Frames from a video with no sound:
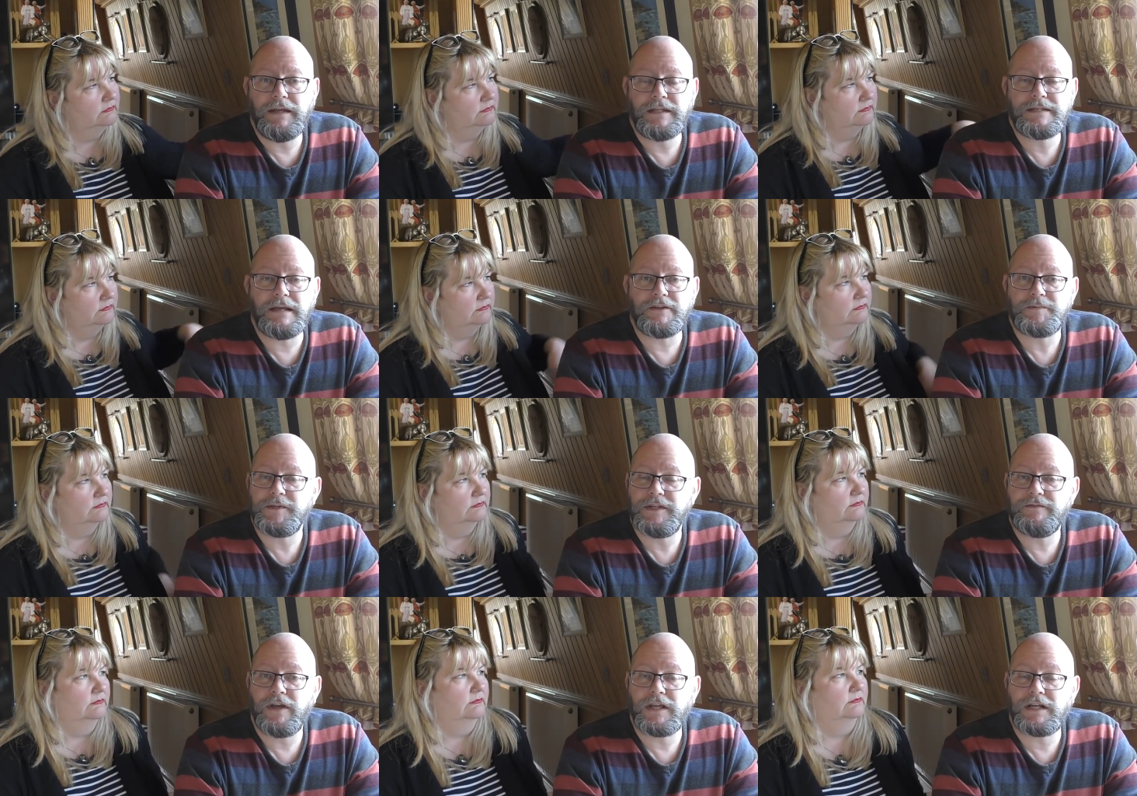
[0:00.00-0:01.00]
Speaker 1: It tells me that
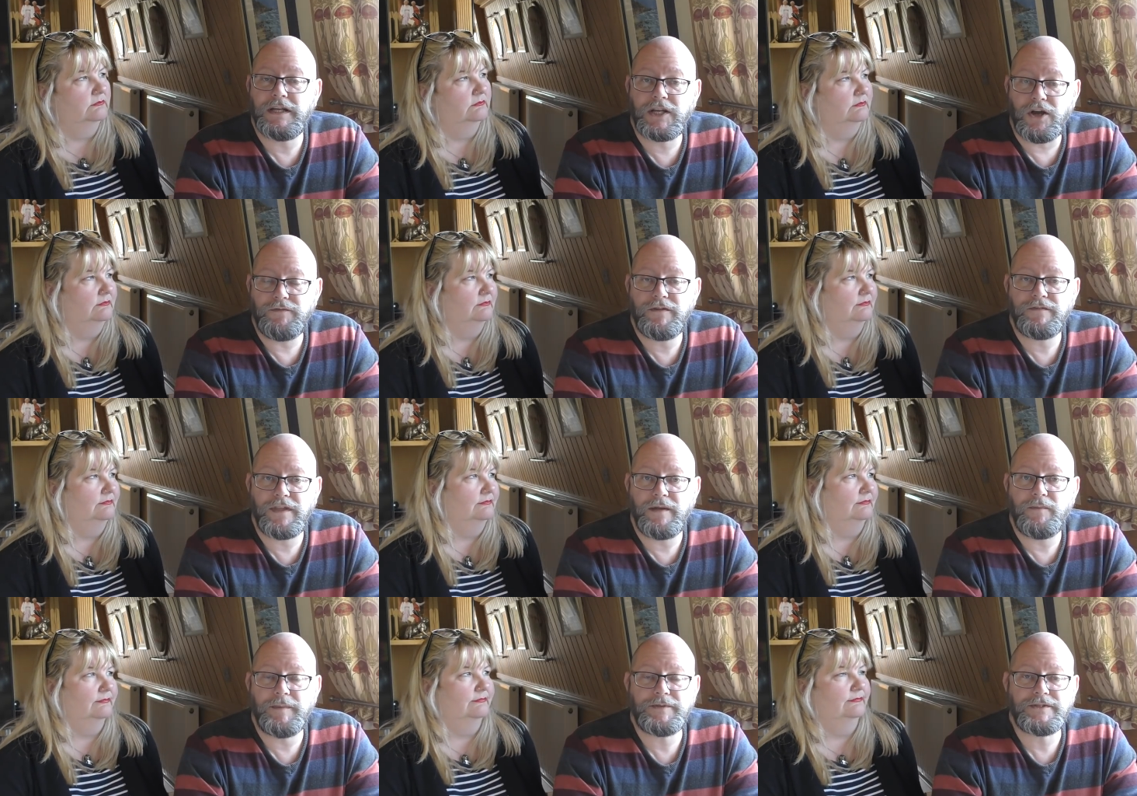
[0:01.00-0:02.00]
if I click off of
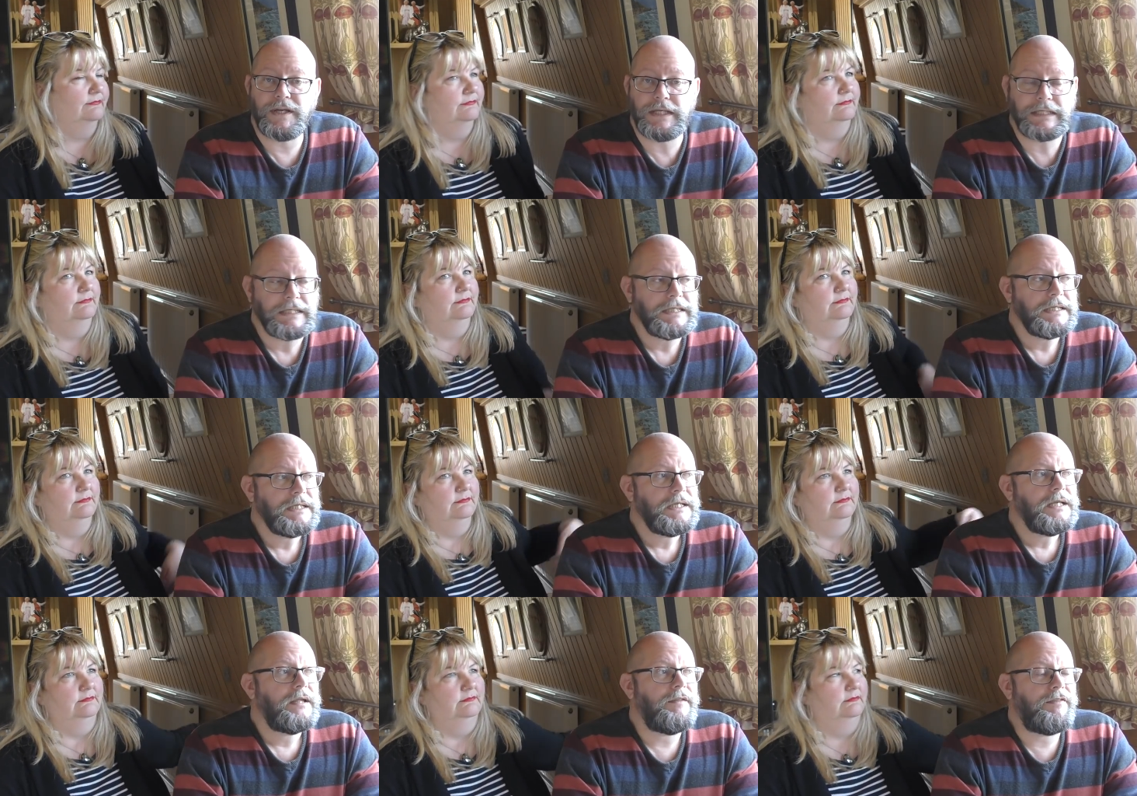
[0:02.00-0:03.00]
their website,
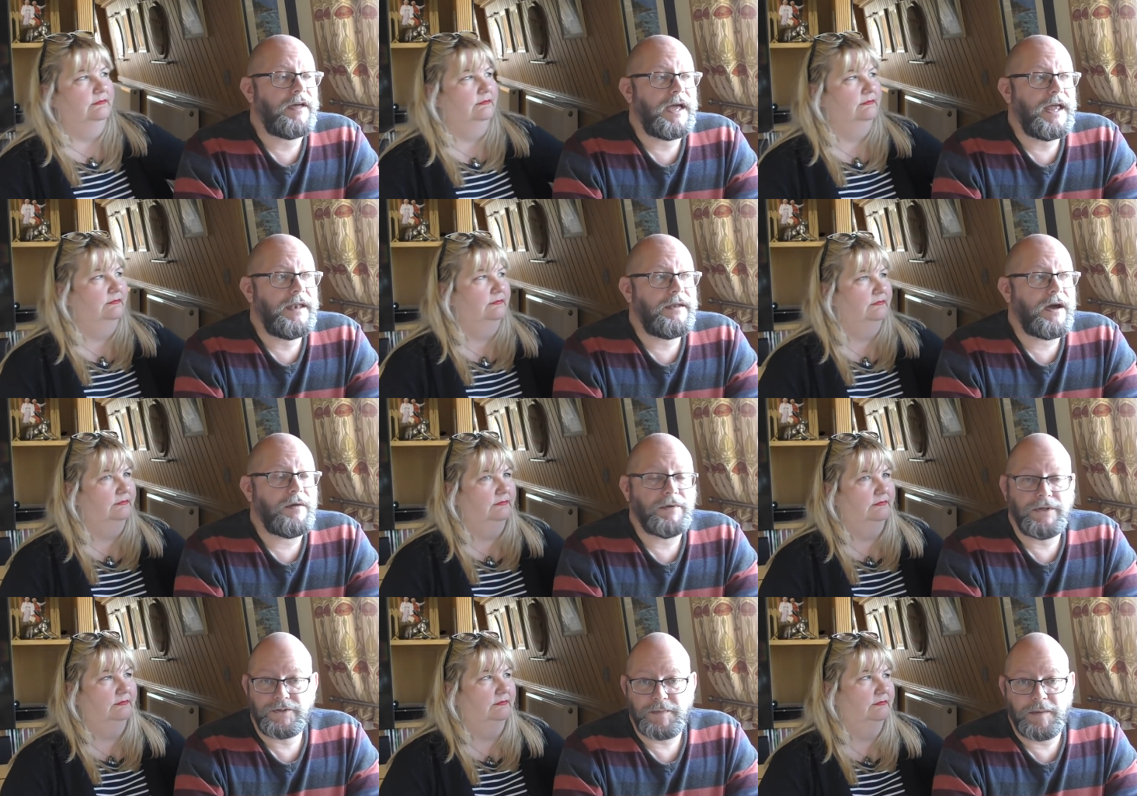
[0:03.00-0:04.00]
then I
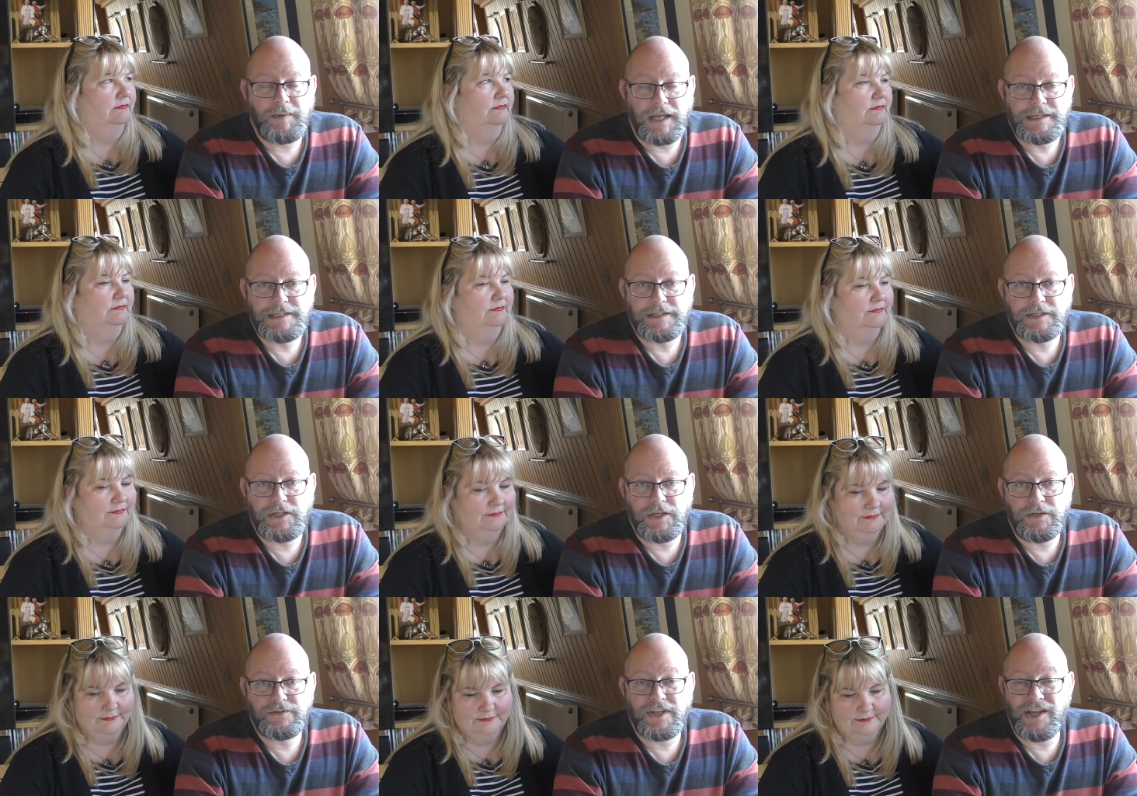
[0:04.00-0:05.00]
will lose my place in the
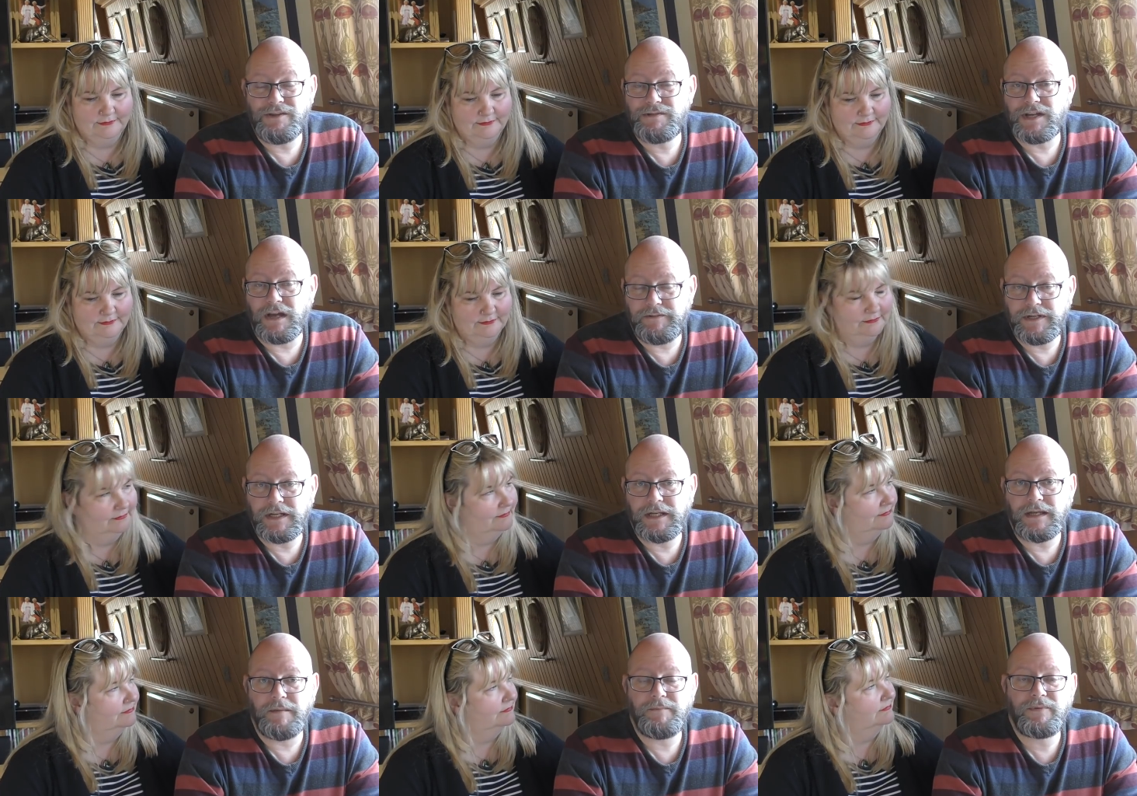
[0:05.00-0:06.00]
queue. So
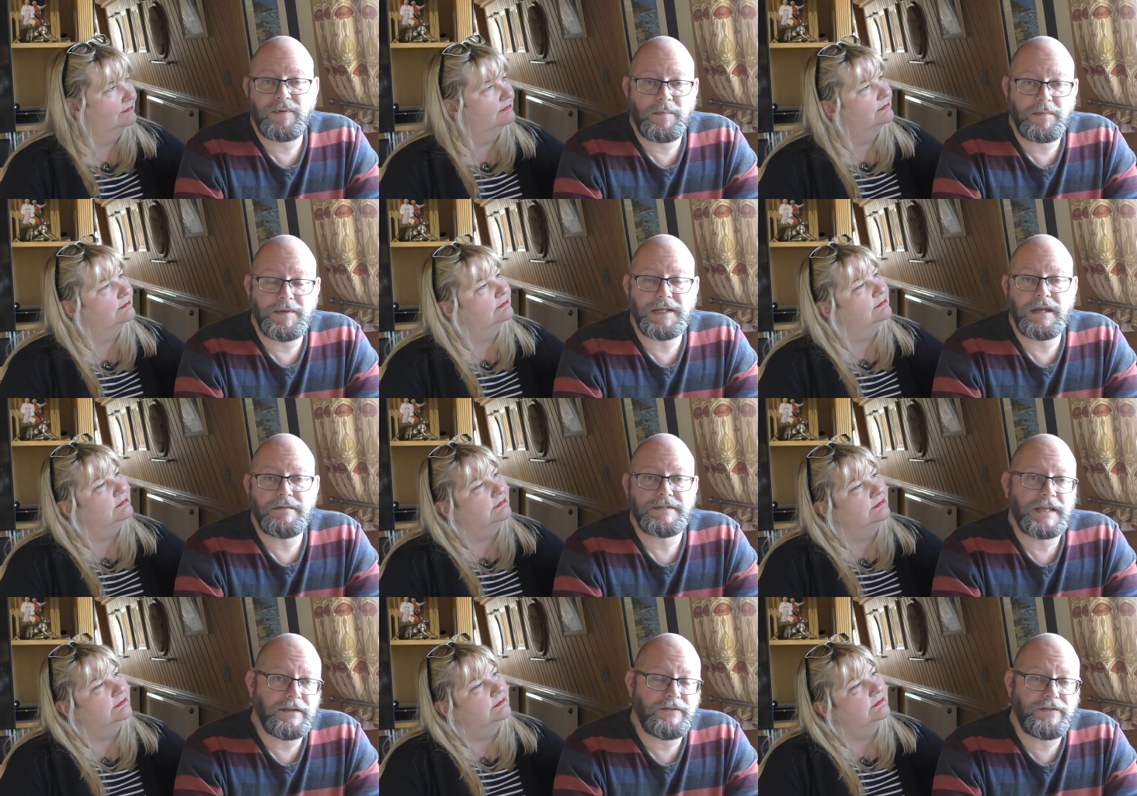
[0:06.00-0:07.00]
currently I'm probably going
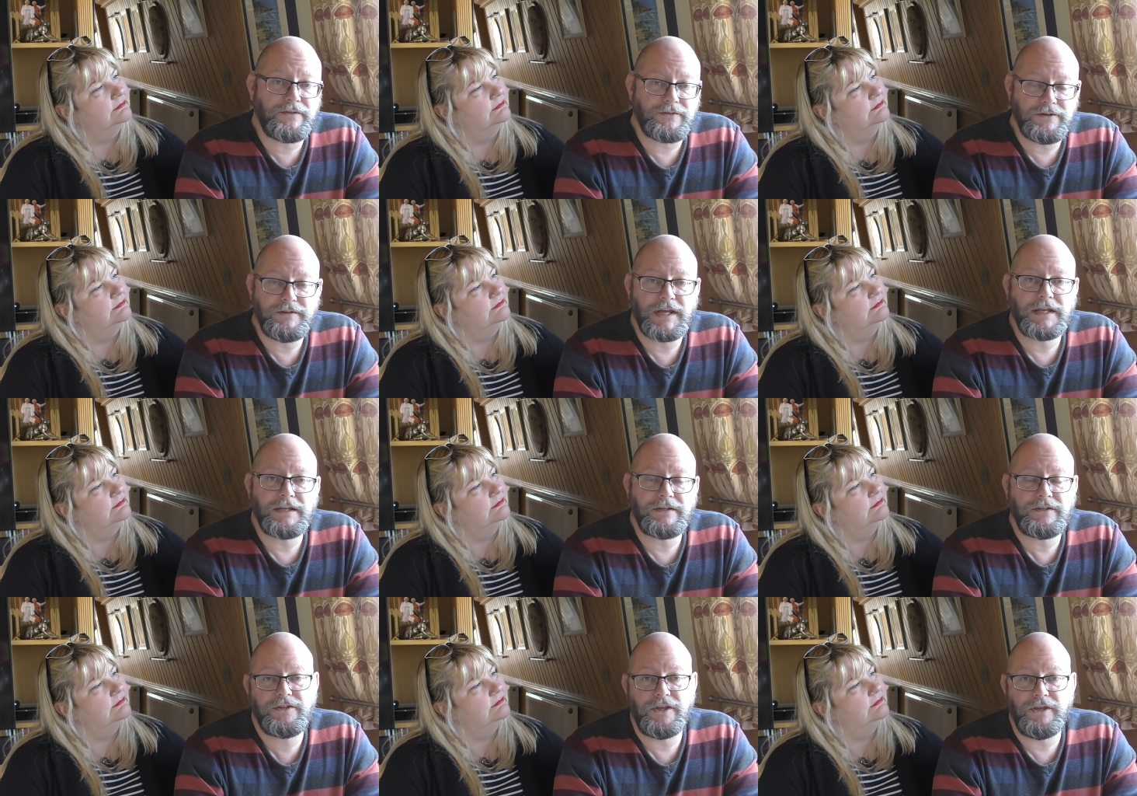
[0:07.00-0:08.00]
to get through that
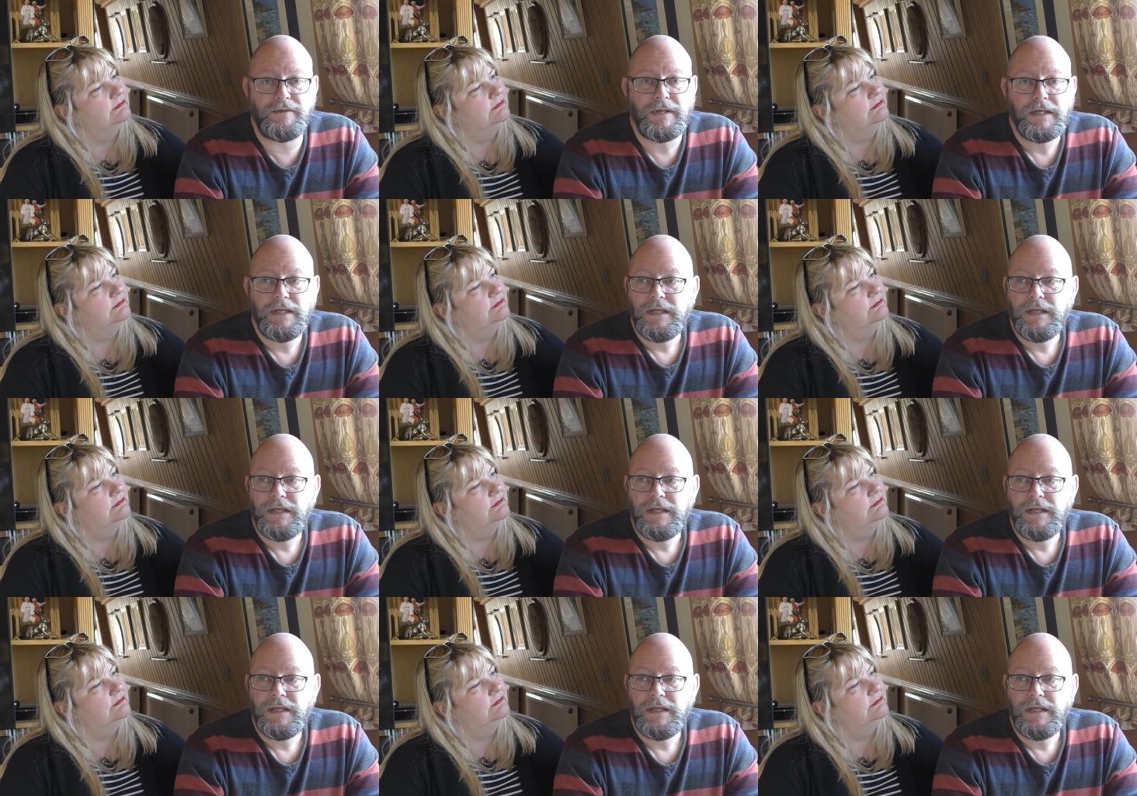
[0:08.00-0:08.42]
queue